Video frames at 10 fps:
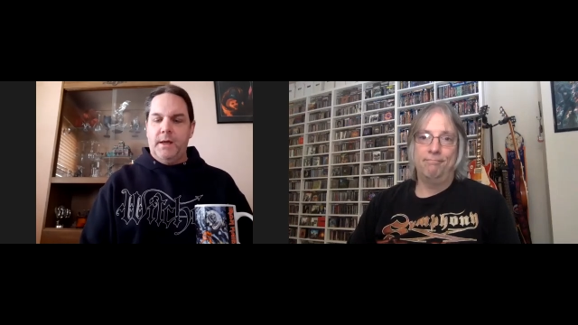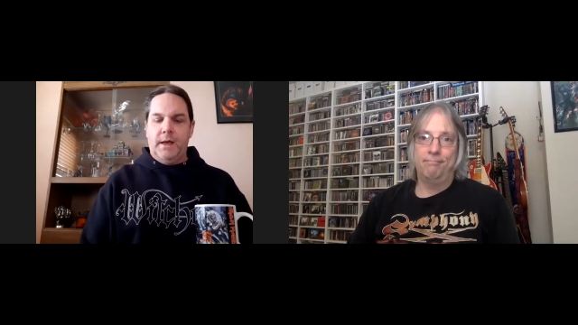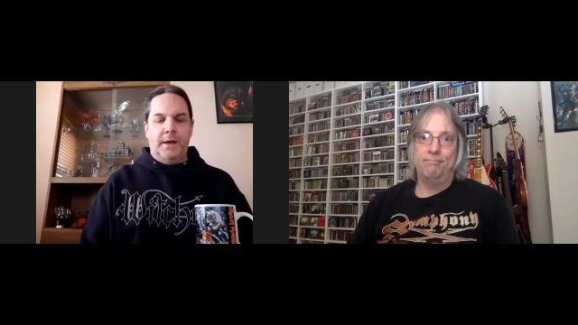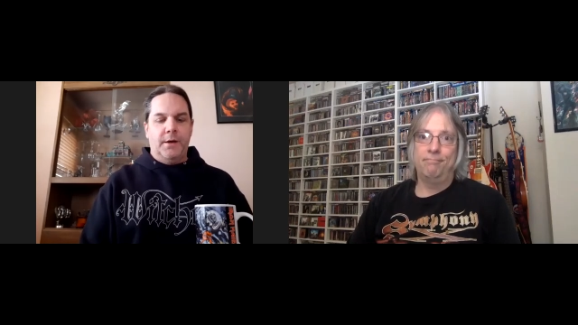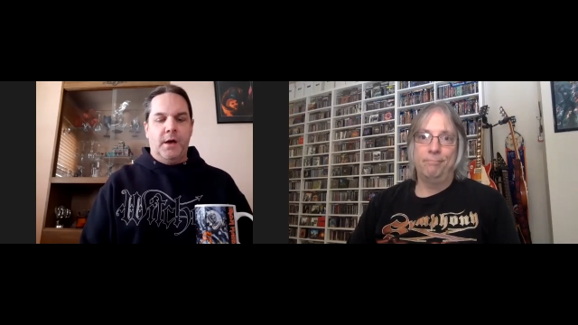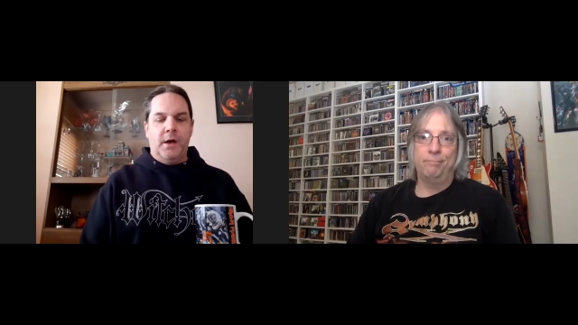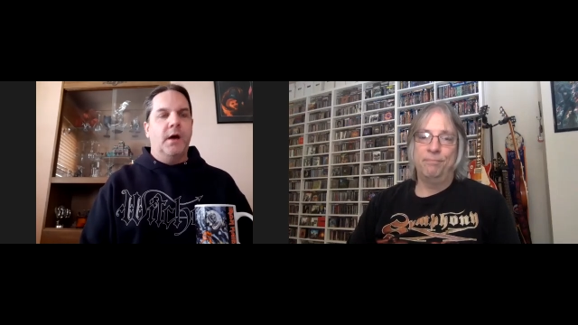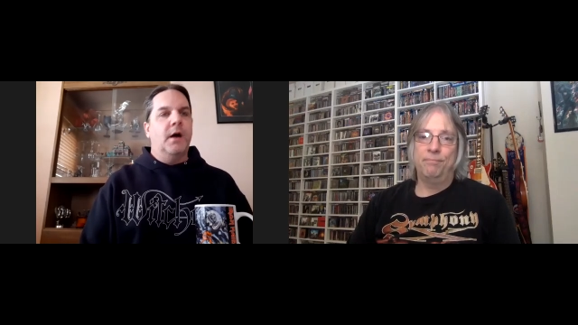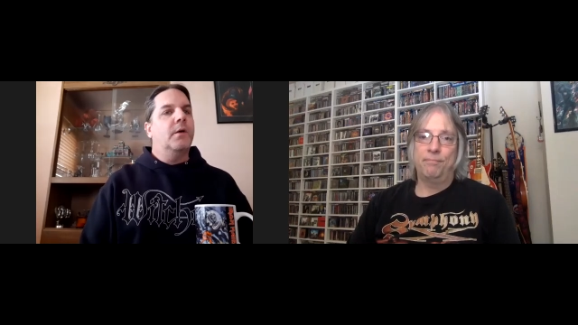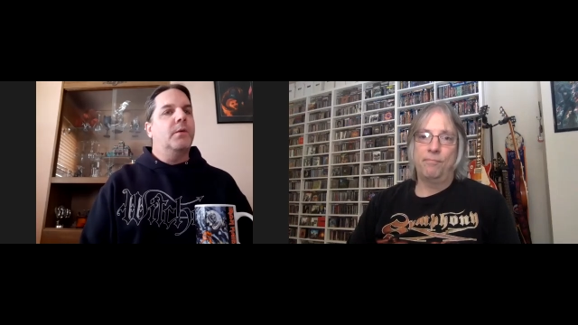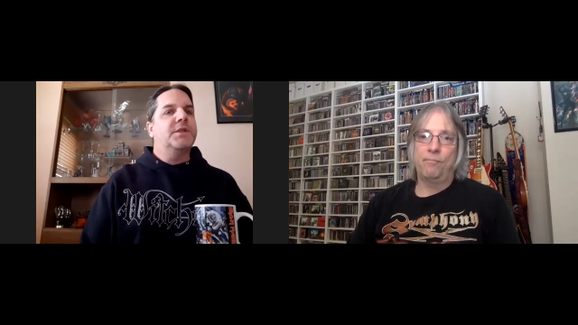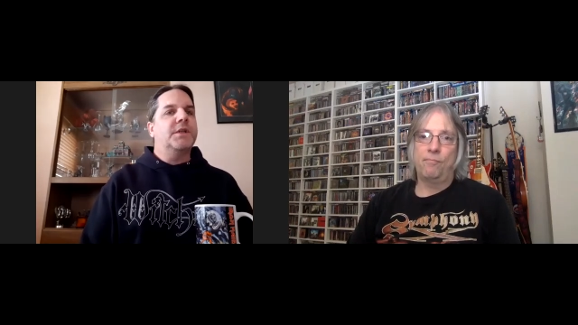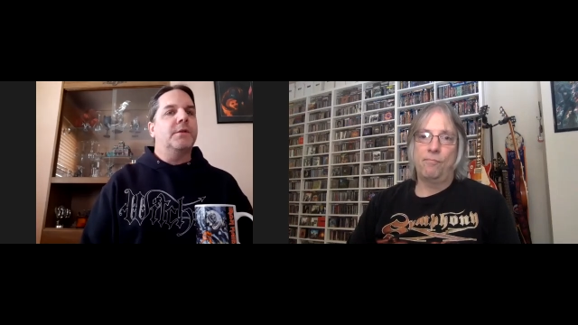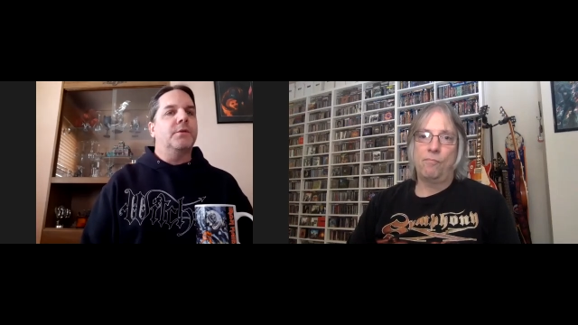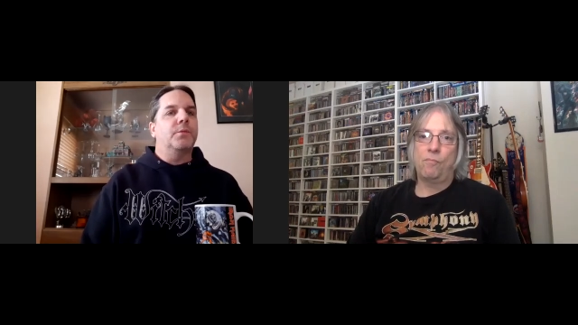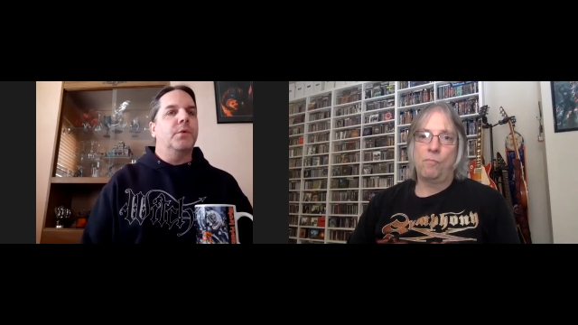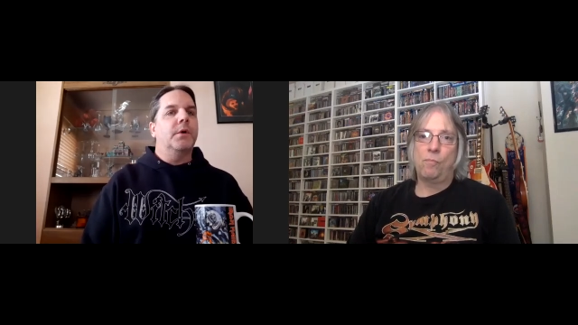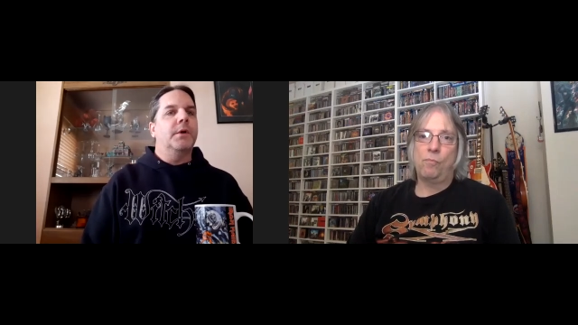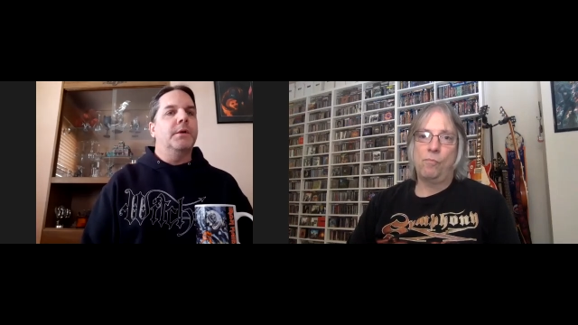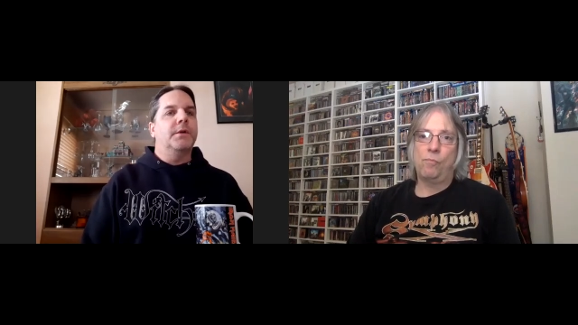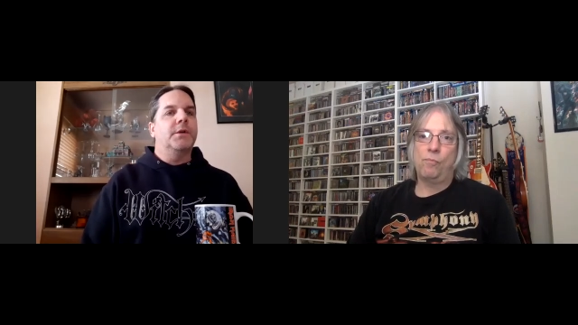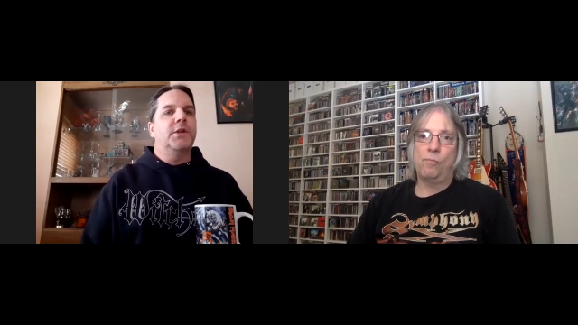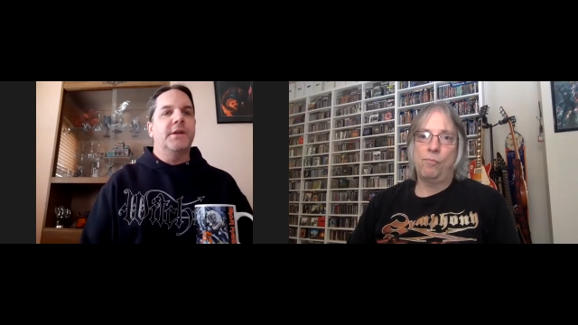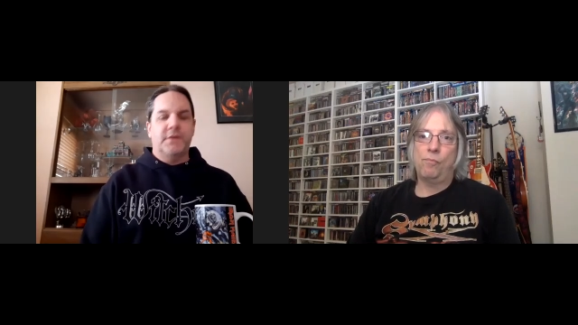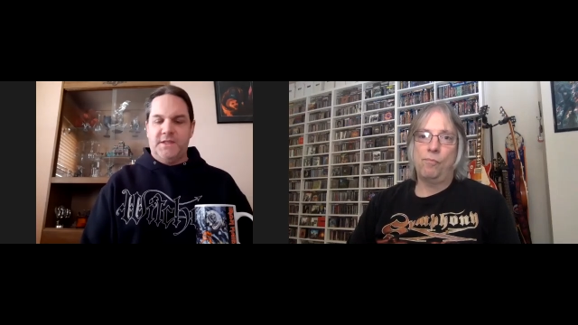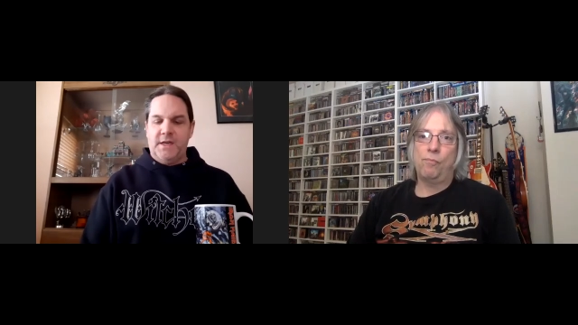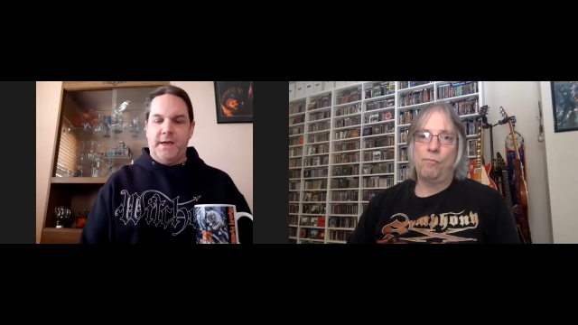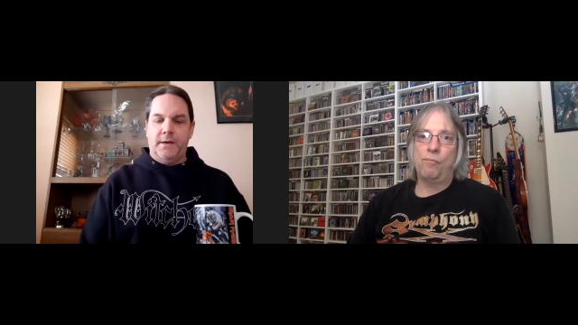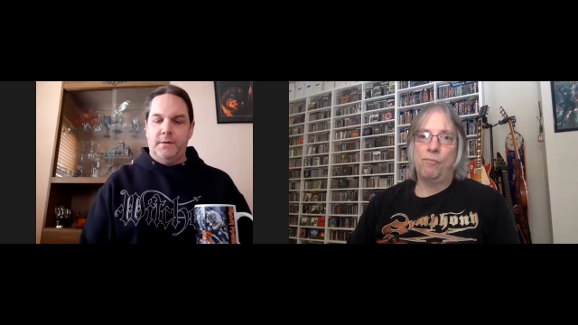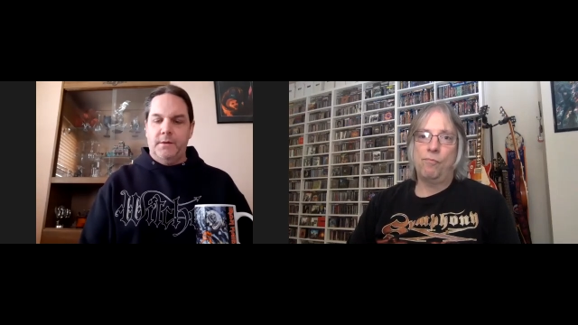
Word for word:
Speaker 1: And uh, what's the other one? Clear Sight